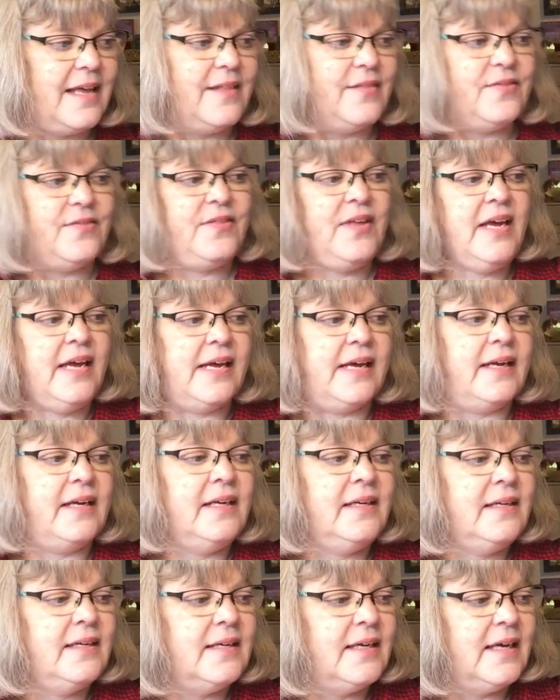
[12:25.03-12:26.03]

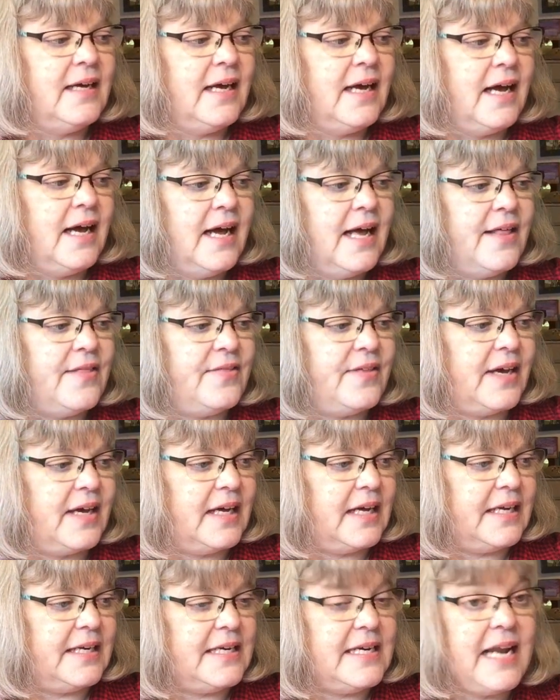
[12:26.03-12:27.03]
Then
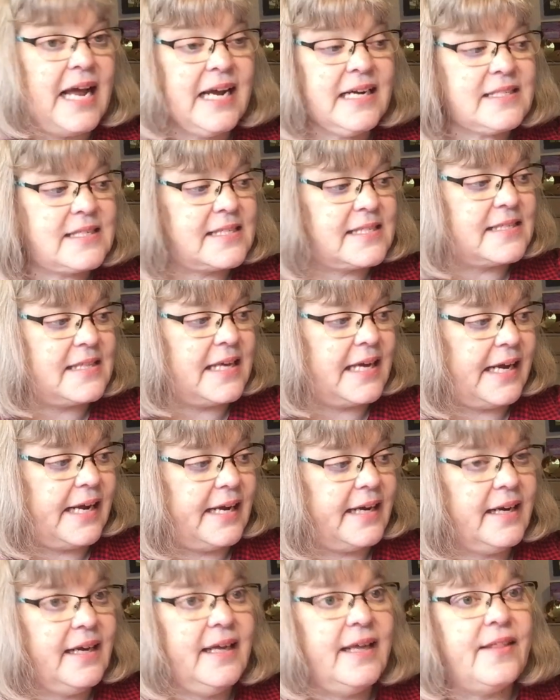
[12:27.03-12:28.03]
the next
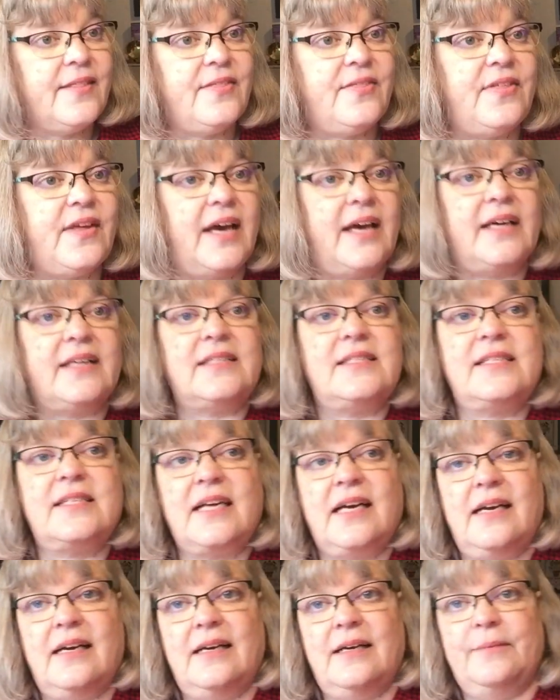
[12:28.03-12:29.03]
thing that,
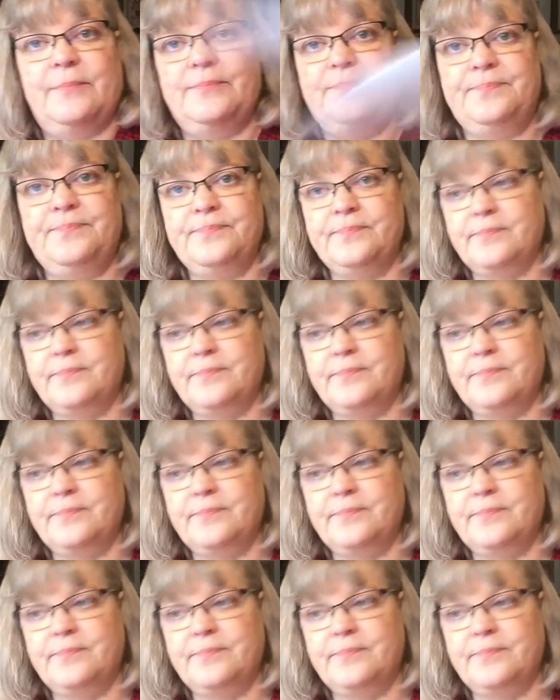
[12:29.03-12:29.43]
um,